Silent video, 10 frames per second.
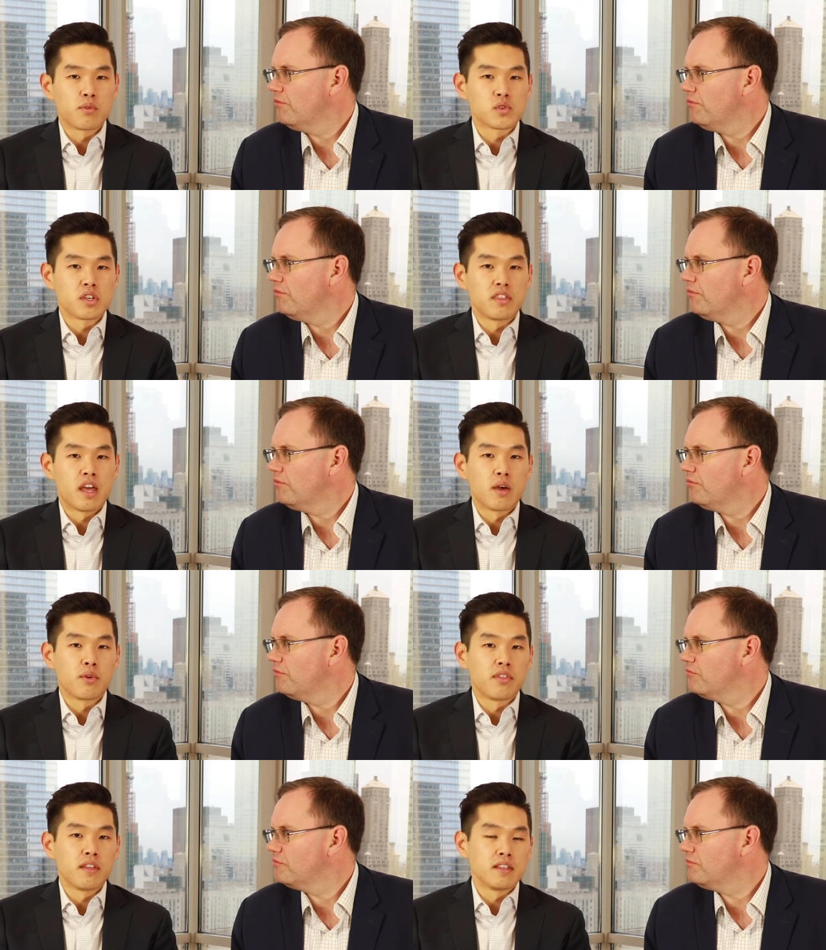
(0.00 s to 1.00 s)
Speaker 1: and we're seeing
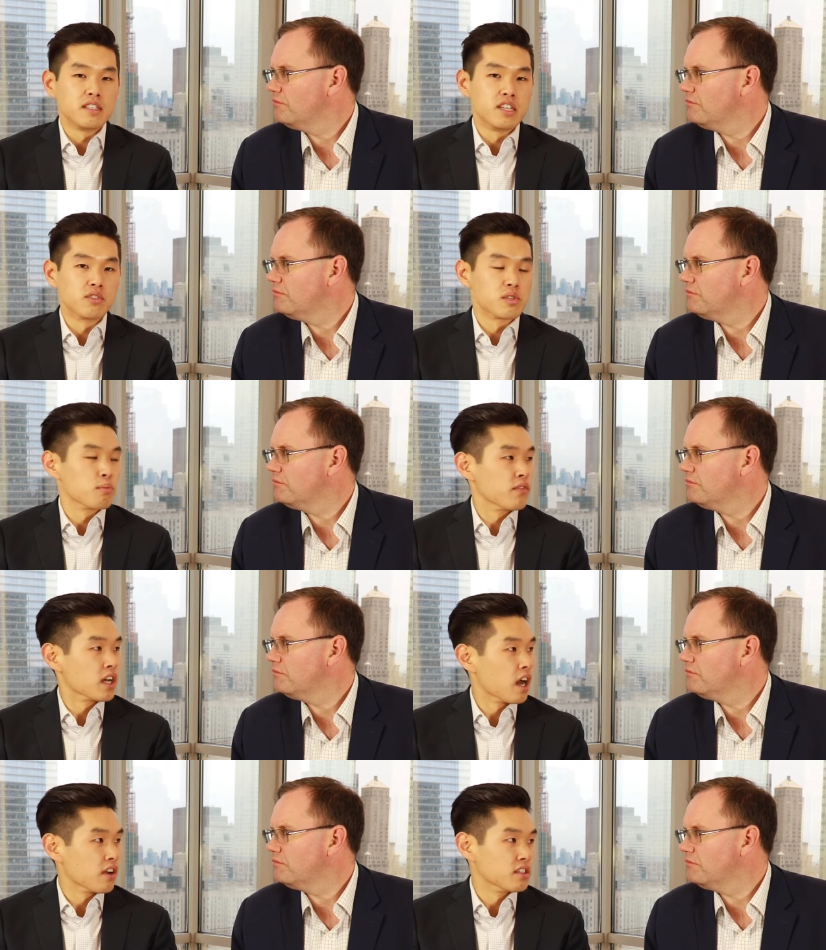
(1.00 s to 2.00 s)
that with yields
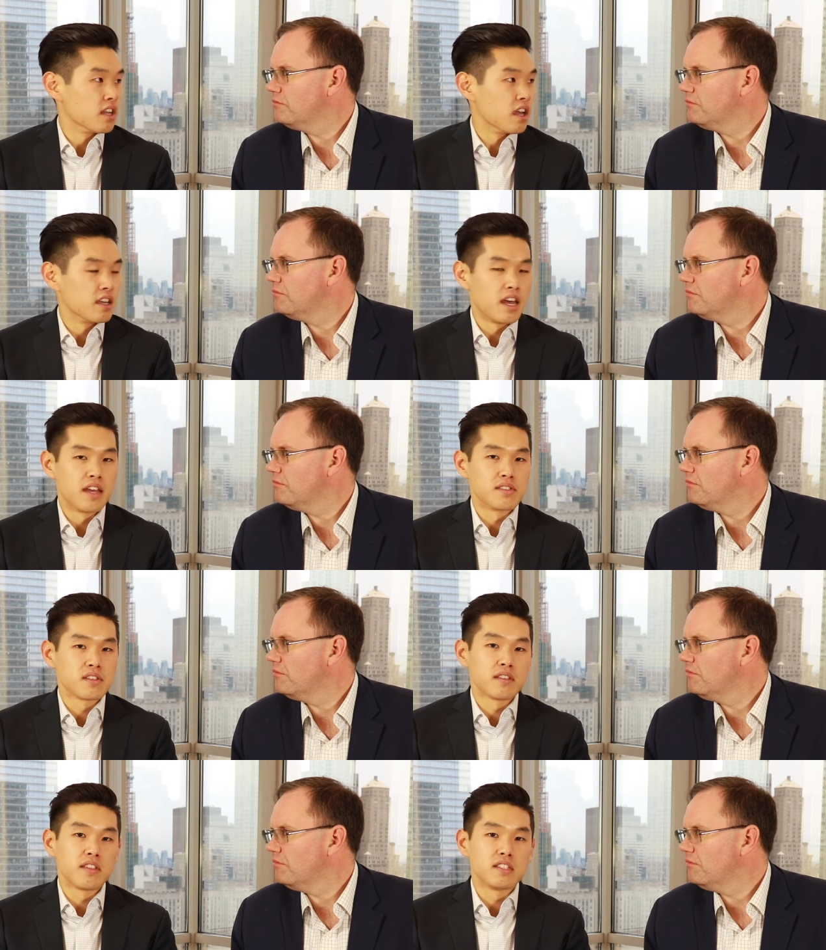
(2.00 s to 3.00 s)
moving higher today
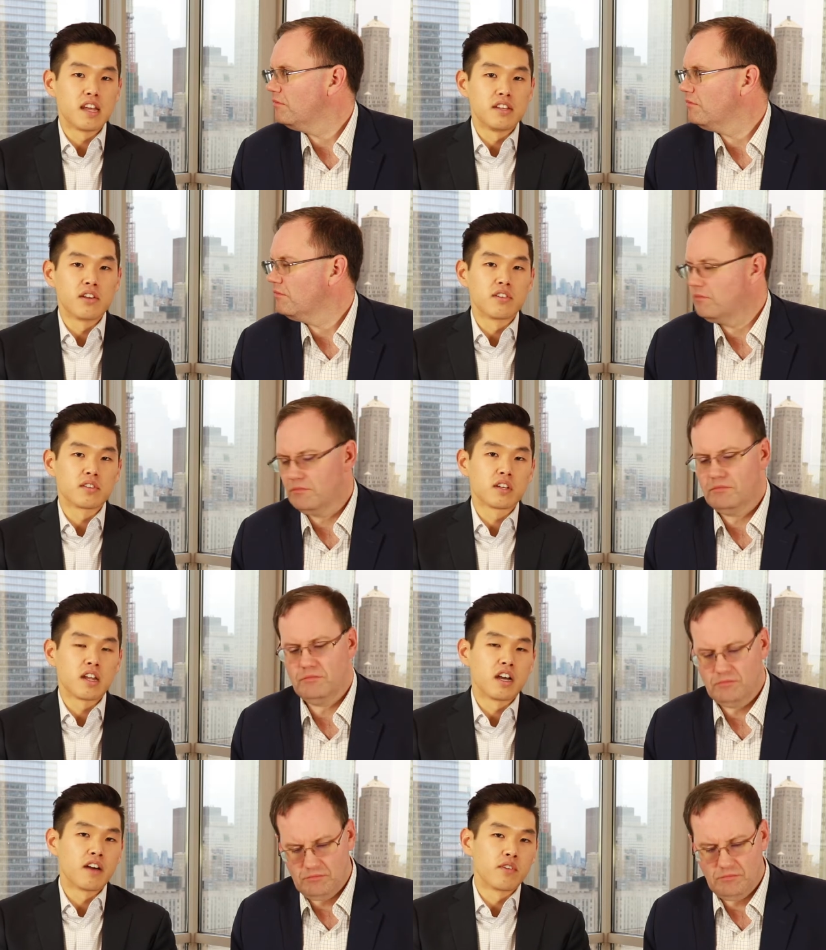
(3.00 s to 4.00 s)
as the ten-year
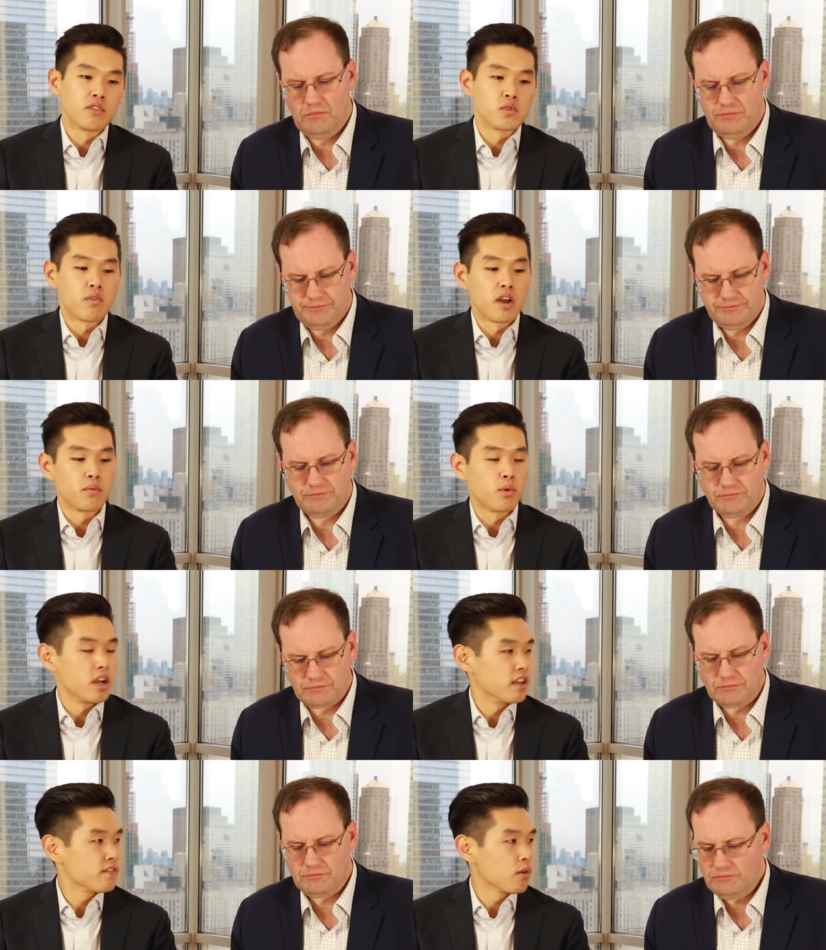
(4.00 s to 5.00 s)
kind of hovers around
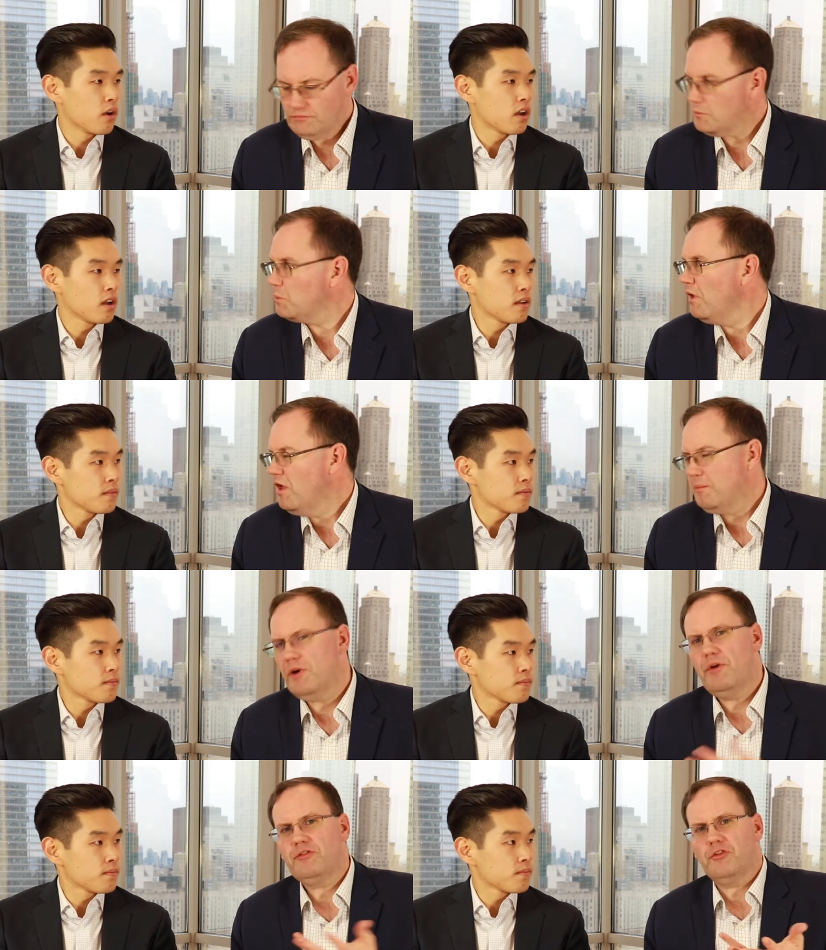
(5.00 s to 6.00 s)
one eighty-four.
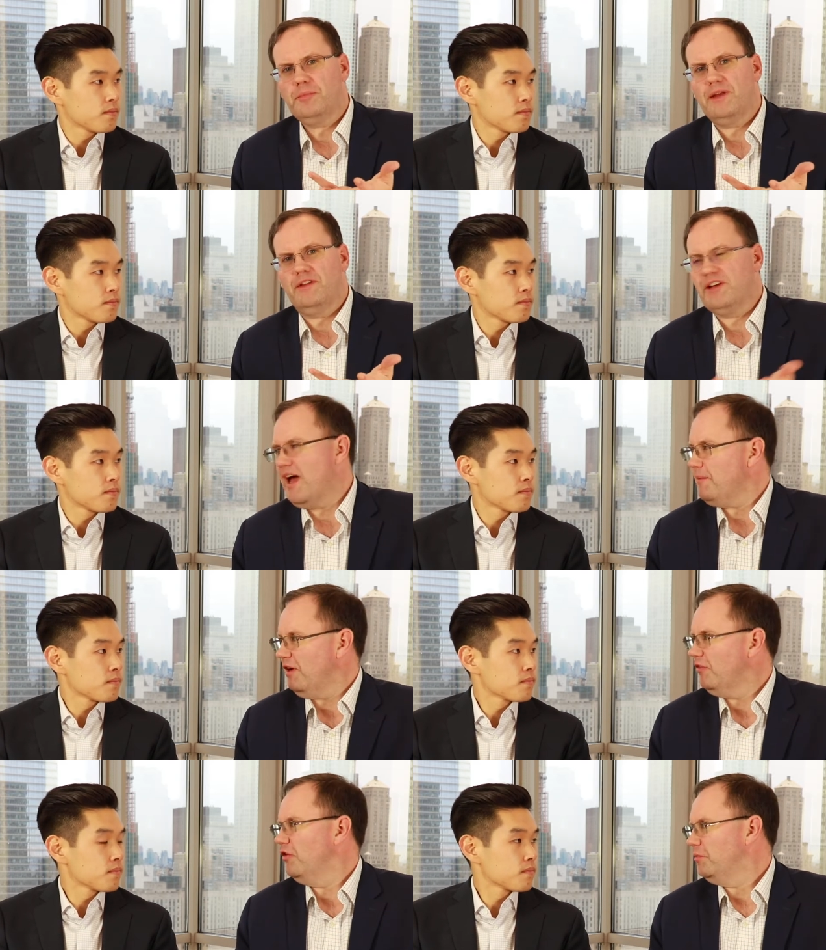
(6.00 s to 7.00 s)
Speaker 2: But in retrospect, the
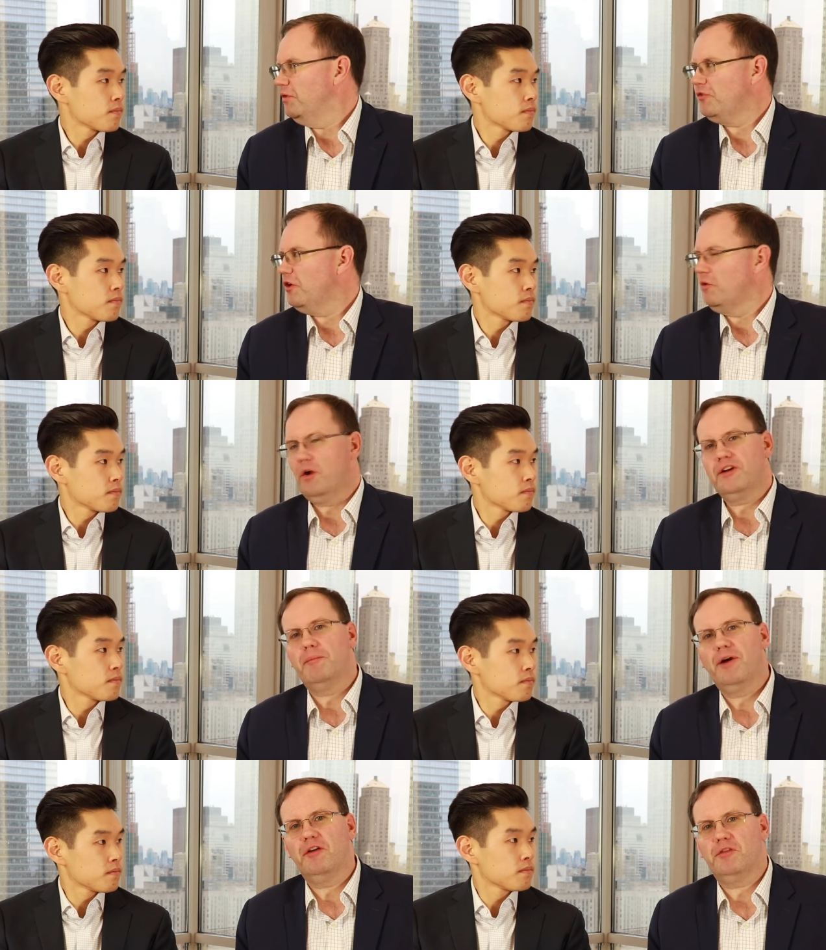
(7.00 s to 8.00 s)
timing of those moves couldn't have
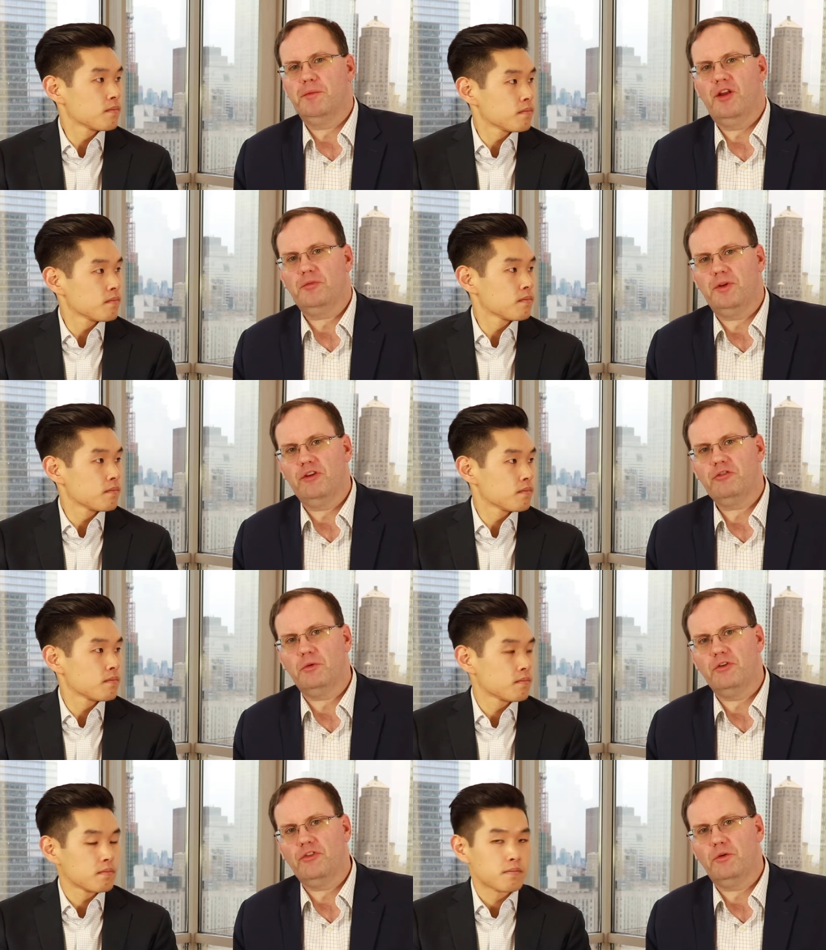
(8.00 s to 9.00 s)
worked out better for municipal
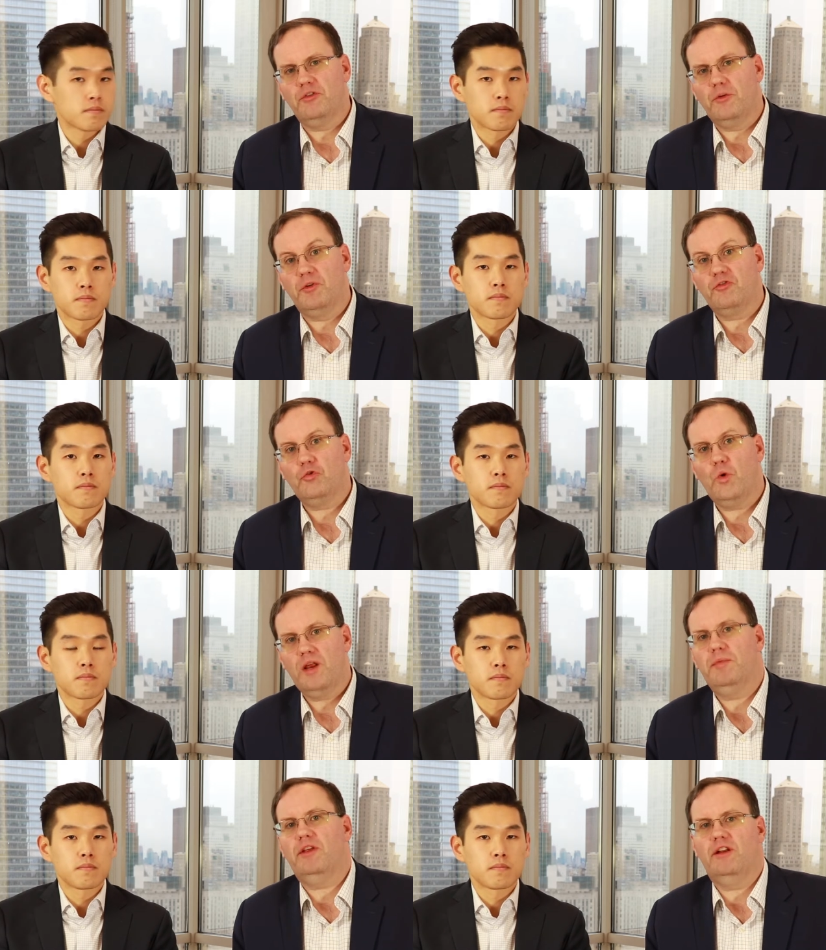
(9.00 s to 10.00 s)
issuers. There was almost
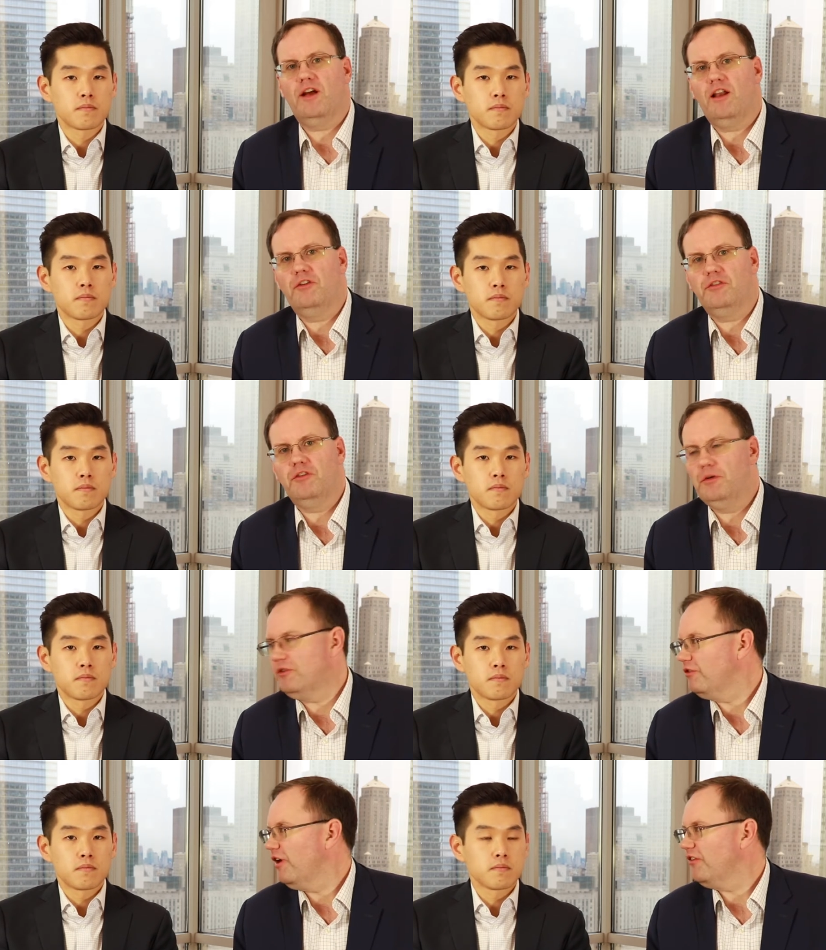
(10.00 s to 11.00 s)
twenty billion dollars of
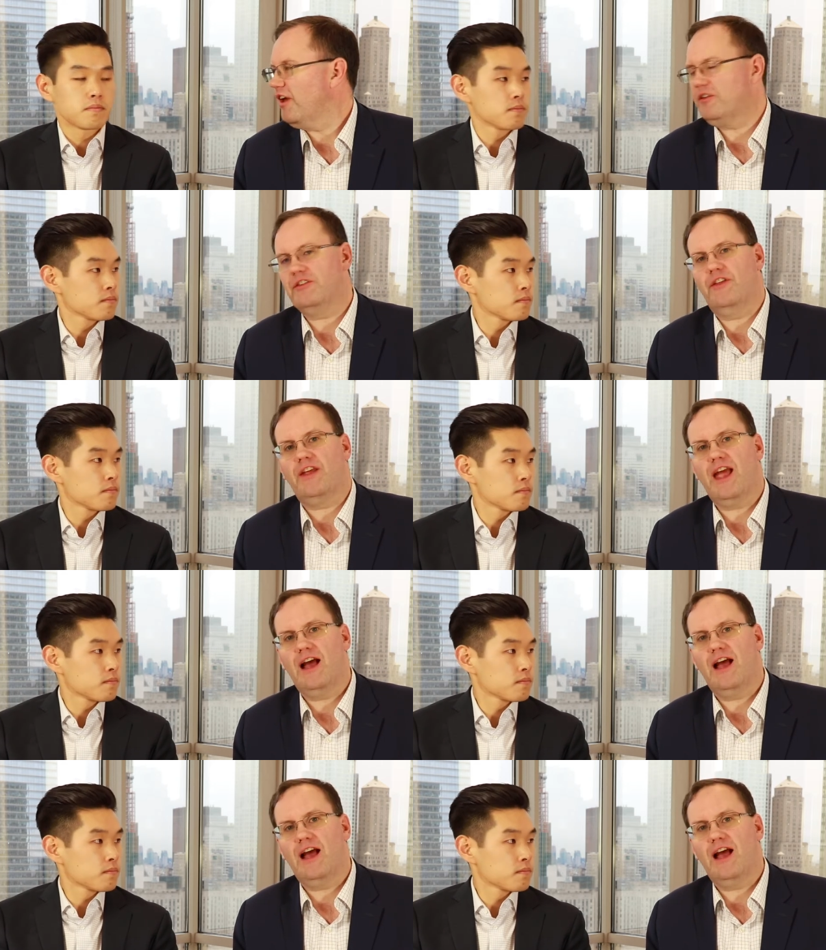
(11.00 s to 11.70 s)
new issue transactions on the